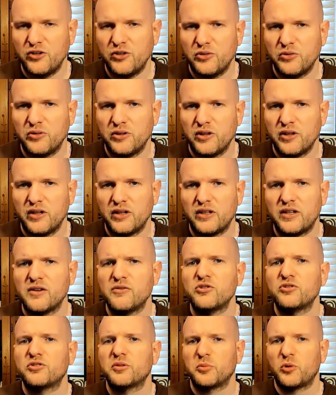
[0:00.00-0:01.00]
you,
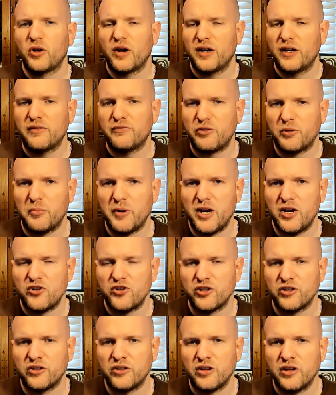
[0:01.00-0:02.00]
give you some great
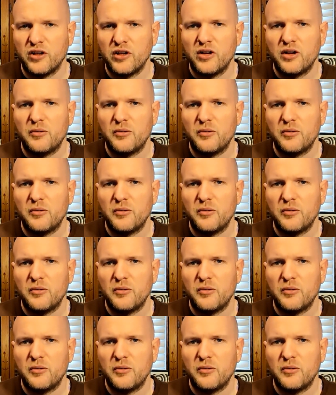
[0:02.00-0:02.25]
information,